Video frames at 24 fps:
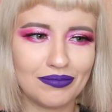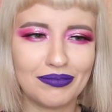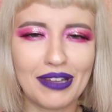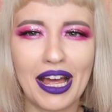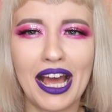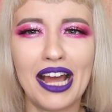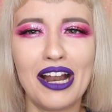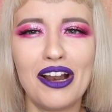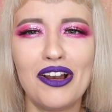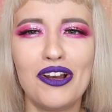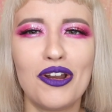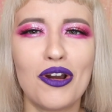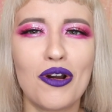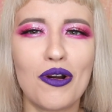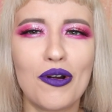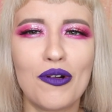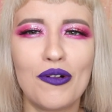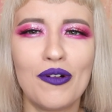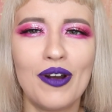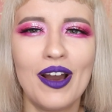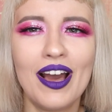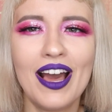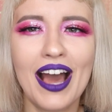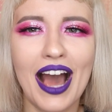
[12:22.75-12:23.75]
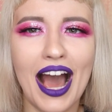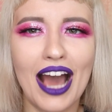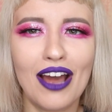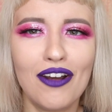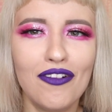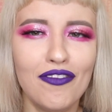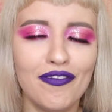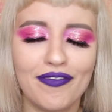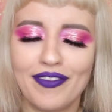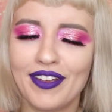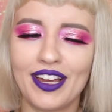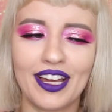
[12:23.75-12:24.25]
I don't know. I
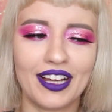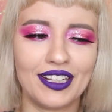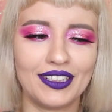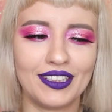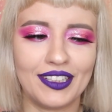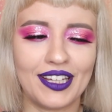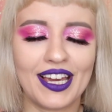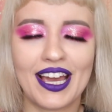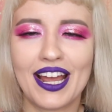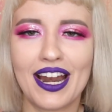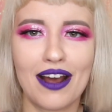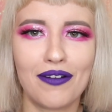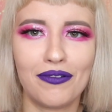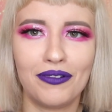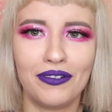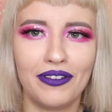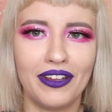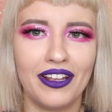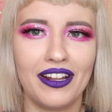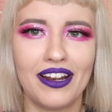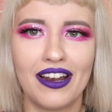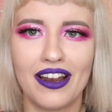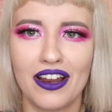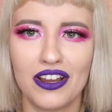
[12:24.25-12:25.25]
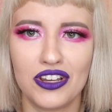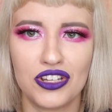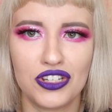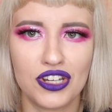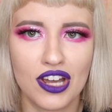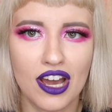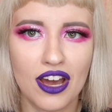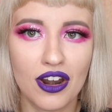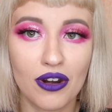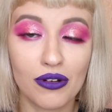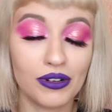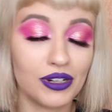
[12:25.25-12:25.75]
don't think again I would need an
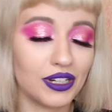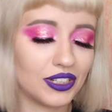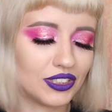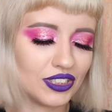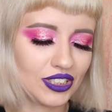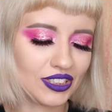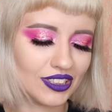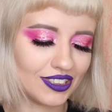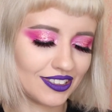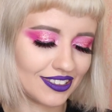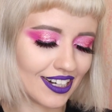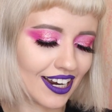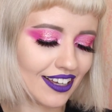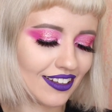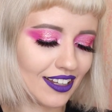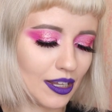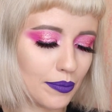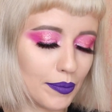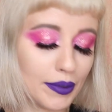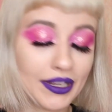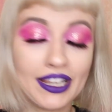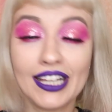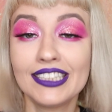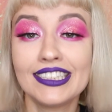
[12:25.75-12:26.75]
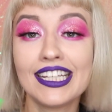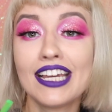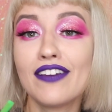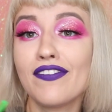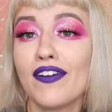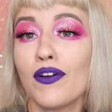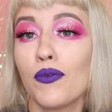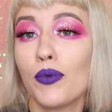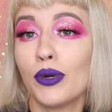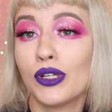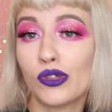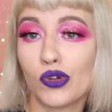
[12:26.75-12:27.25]
eyeshadow on a desert island. But let's say if
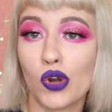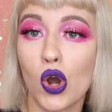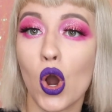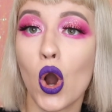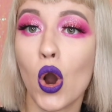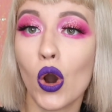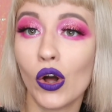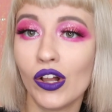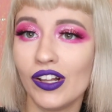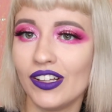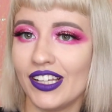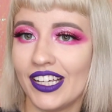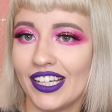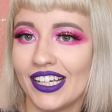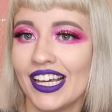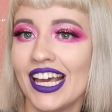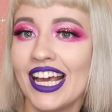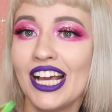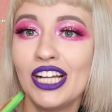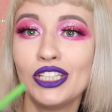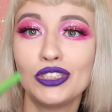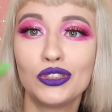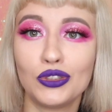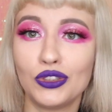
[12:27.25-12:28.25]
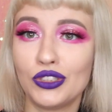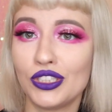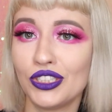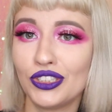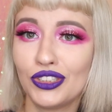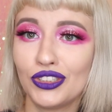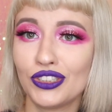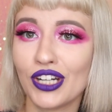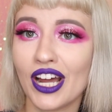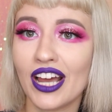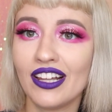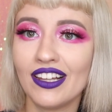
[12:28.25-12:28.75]
I went on a holiday to a
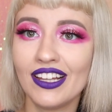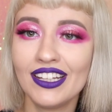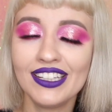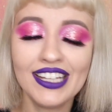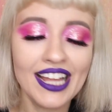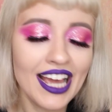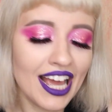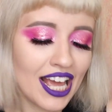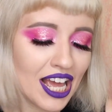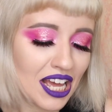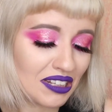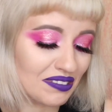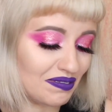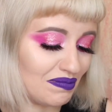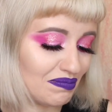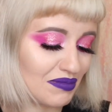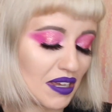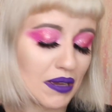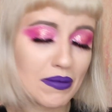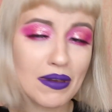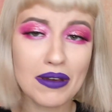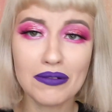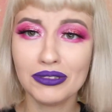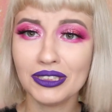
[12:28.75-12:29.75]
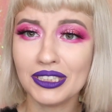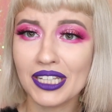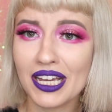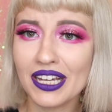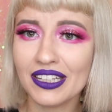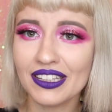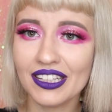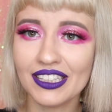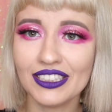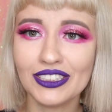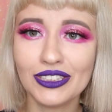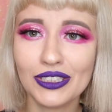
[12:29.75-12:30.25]
desert island, maybe I would
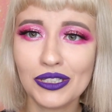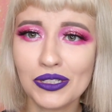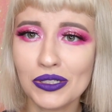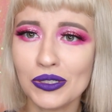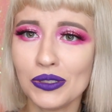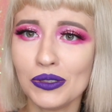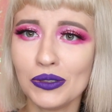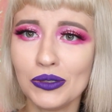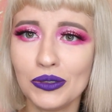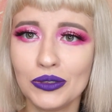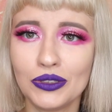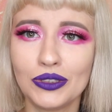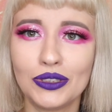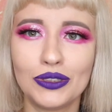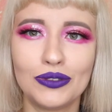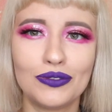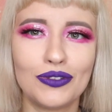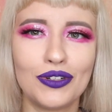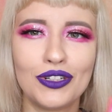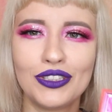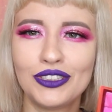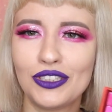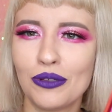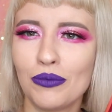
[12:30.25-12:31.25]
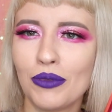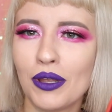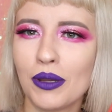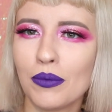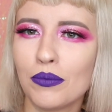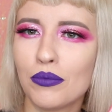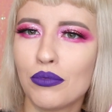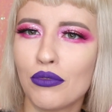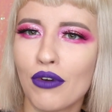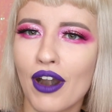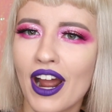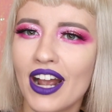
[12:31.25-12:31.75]
take this too for some like
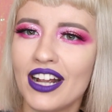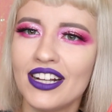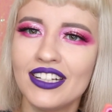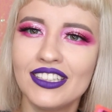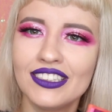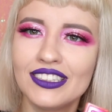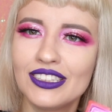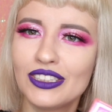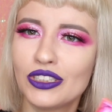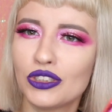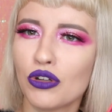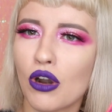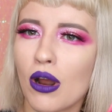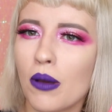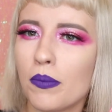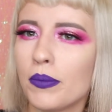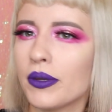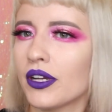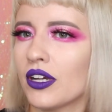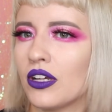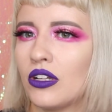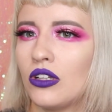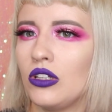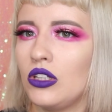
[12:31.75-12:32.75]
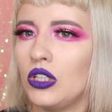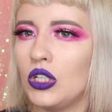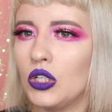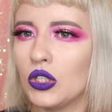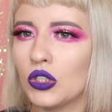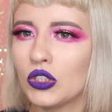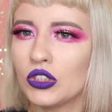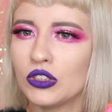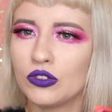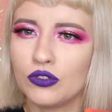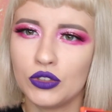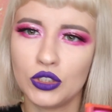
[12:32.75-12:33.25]
bright tropical
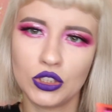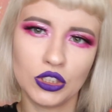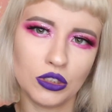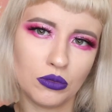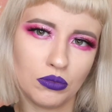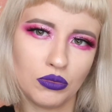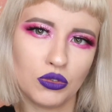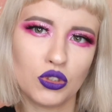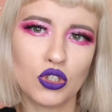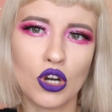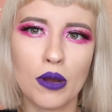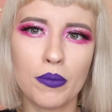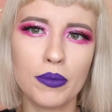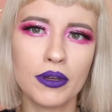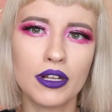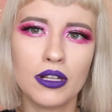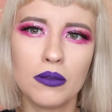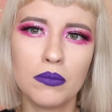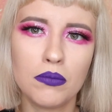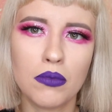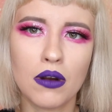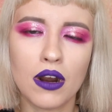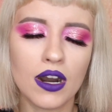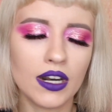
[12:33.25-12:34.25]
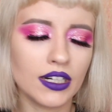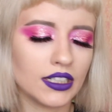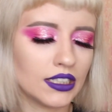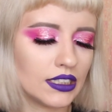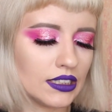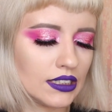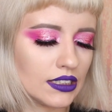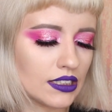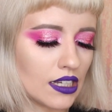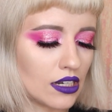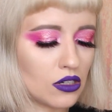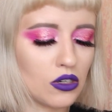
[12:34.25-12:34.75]
looks, for some tropical
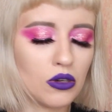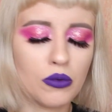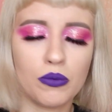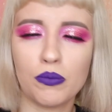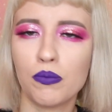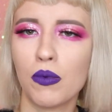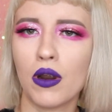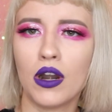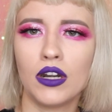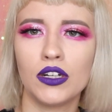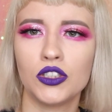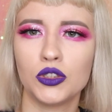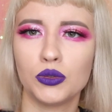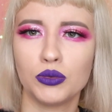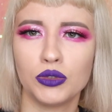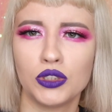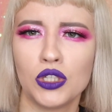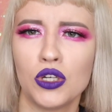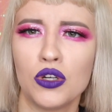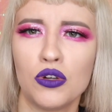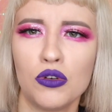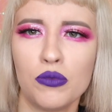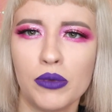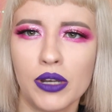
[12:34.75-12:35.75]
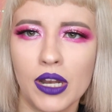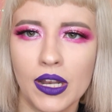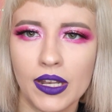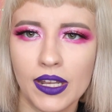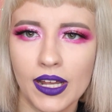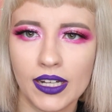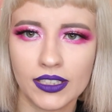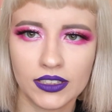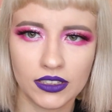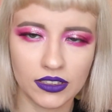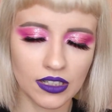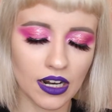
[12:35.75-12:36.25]
parties. I know parties with whom on a
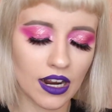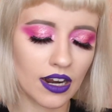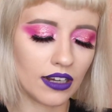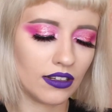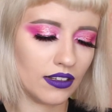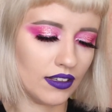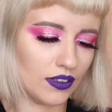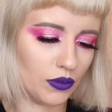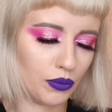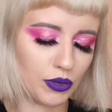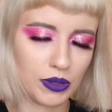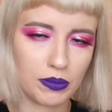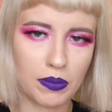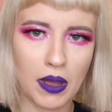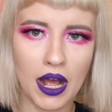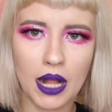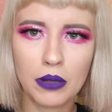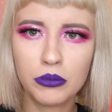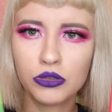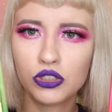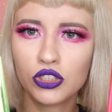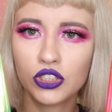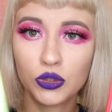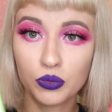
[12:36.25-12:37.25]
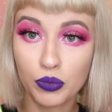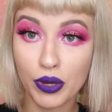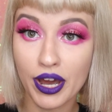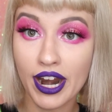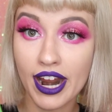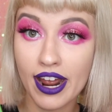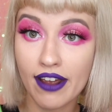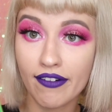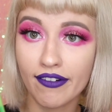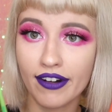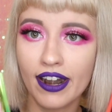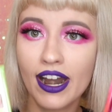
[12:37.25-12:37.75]
desert island with palm trees,
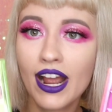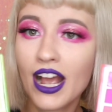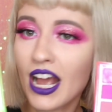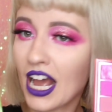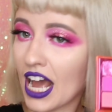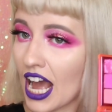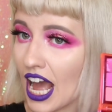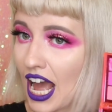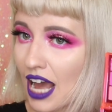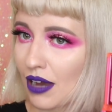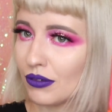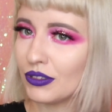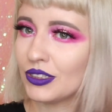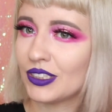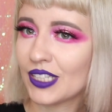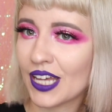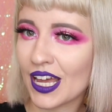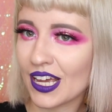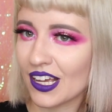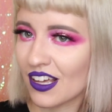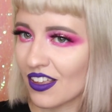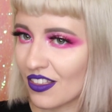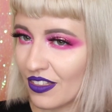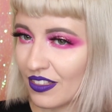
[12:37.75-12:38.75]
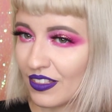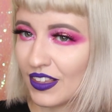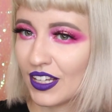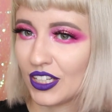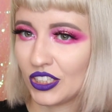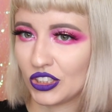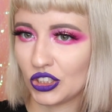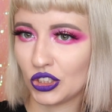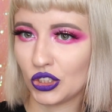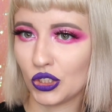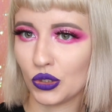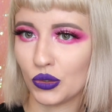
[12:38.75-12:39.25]
whatever. I would take
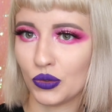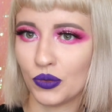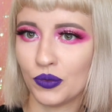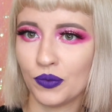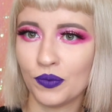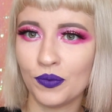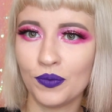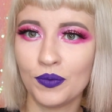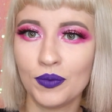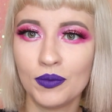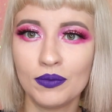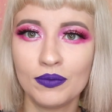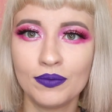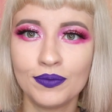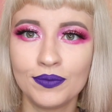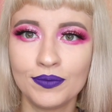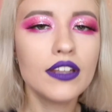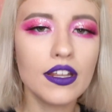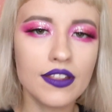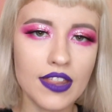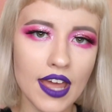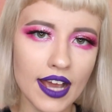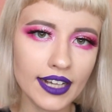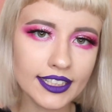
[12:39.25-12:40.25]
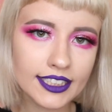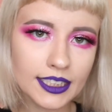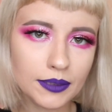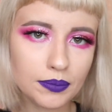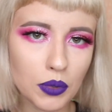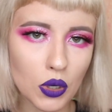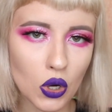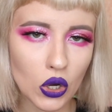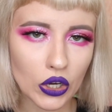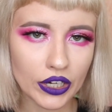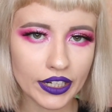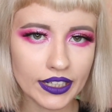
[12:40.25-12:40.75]
this too. The next
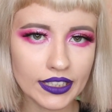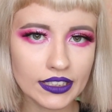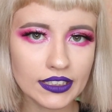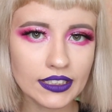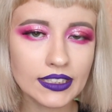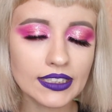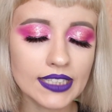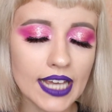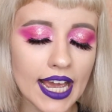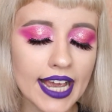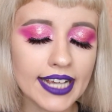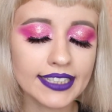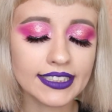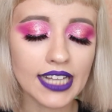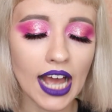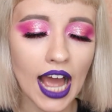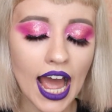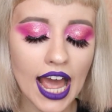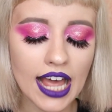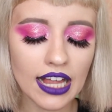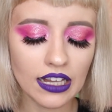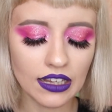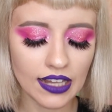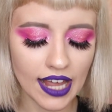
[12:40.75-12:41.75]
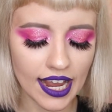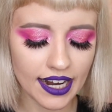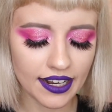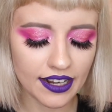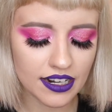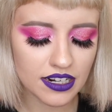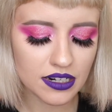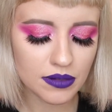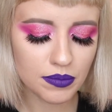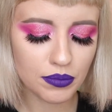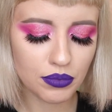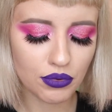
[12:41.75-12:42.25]
point says
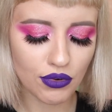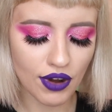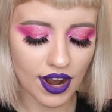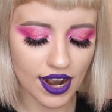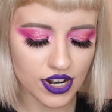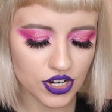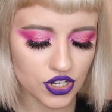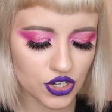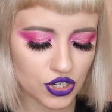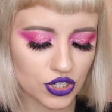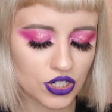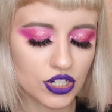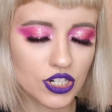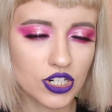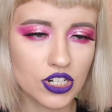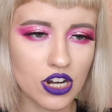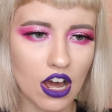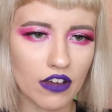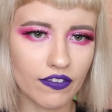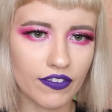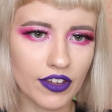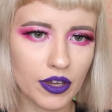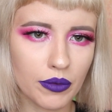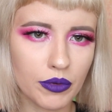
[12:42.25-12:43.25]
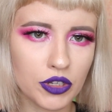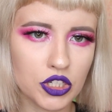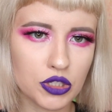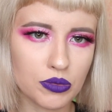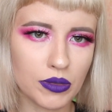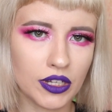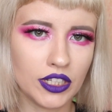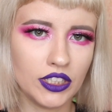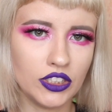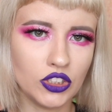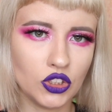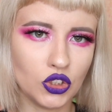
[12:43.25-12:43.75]
eyeliner, brush, or nothing, which
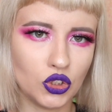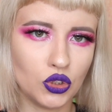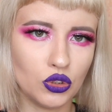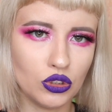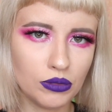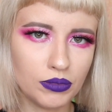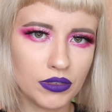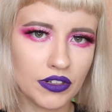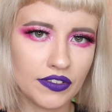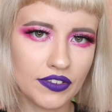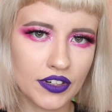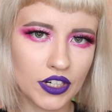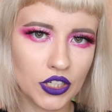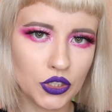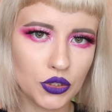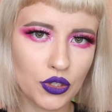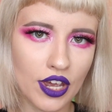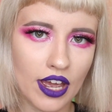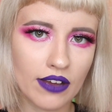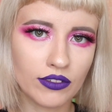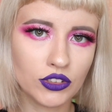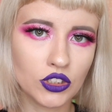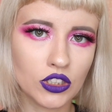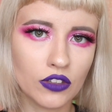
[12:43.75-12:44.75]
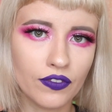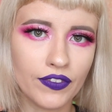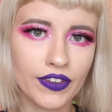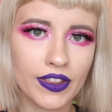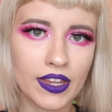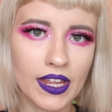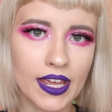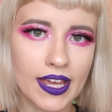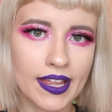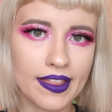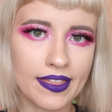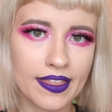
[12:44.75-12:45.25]
means do you prefer to have
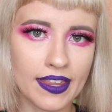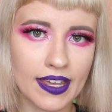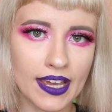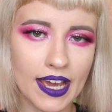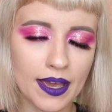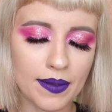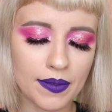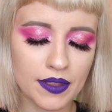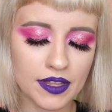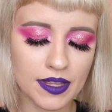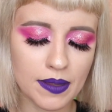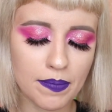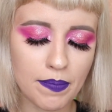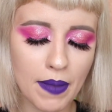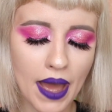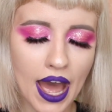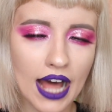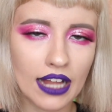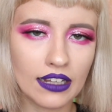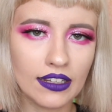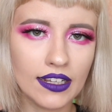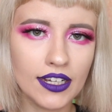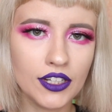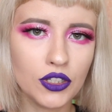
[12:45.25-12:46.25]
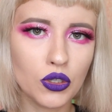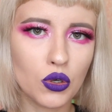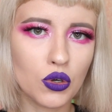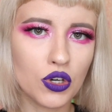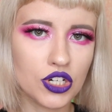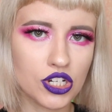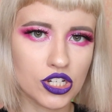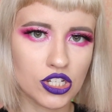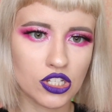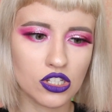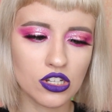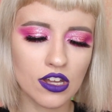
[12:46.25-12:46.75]
something in the palette
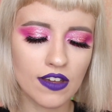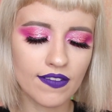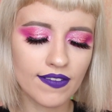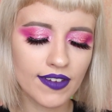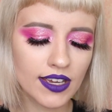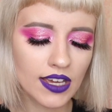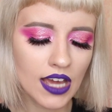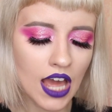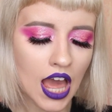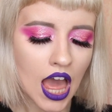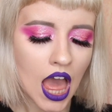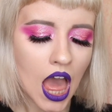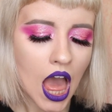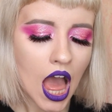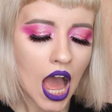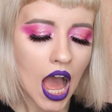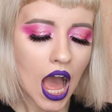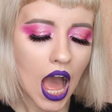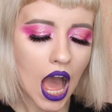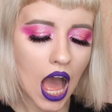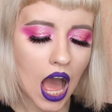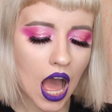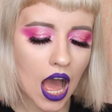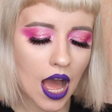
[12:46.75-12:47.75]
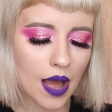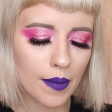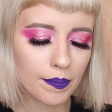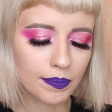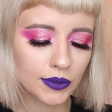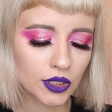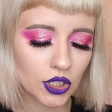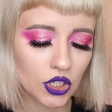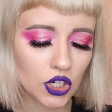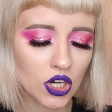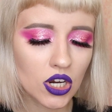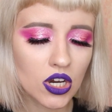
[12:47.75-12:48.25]
or just nothing? You
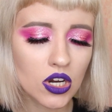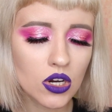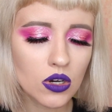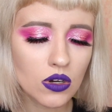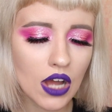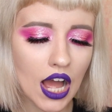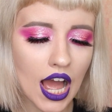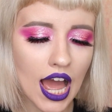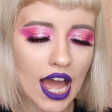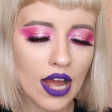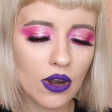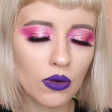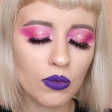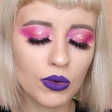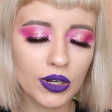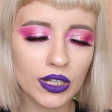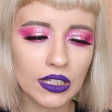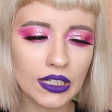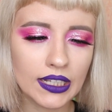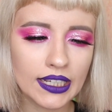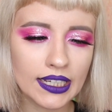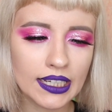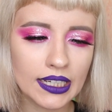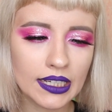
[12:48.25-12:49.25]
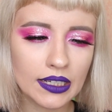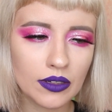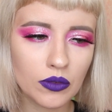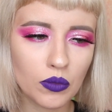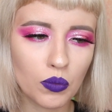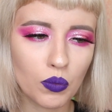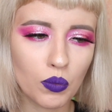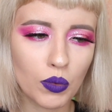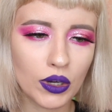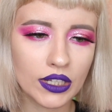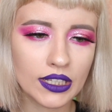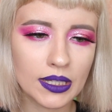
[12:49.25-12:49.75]
know, I really
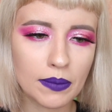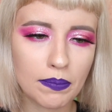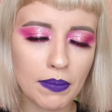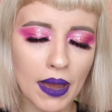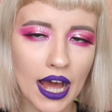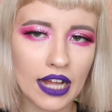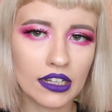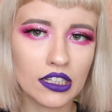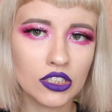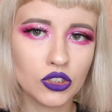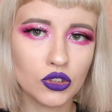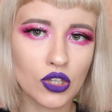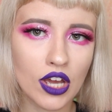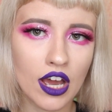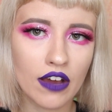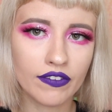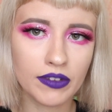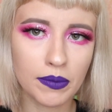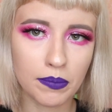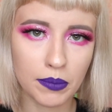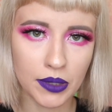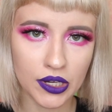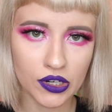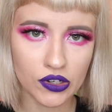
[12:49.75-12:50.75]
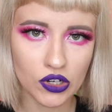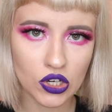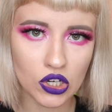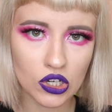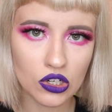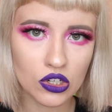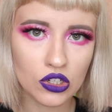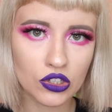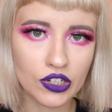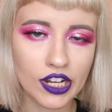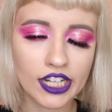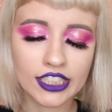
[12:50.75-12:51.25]
want the palette to have the
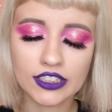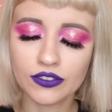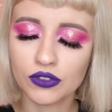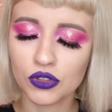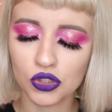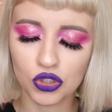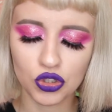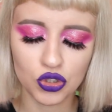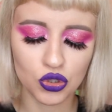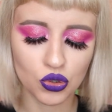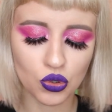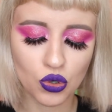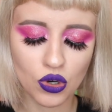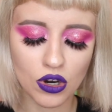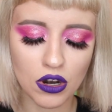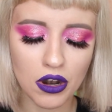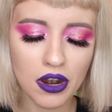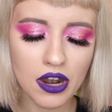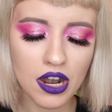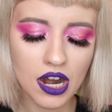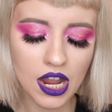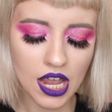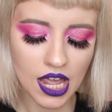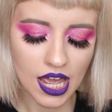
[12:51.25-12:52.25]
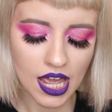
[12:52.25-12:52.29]
mirror, that's for sure.